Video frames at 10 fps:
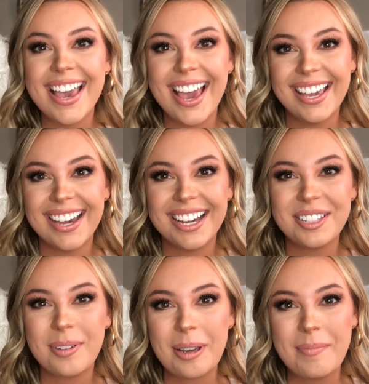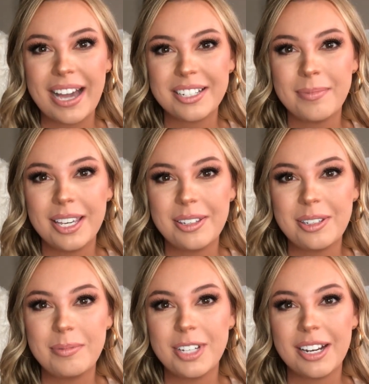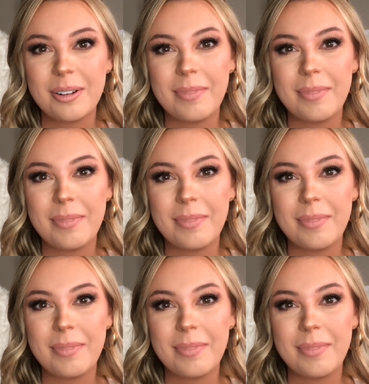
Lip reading: Hey guys, welcome back to my YouTube channel.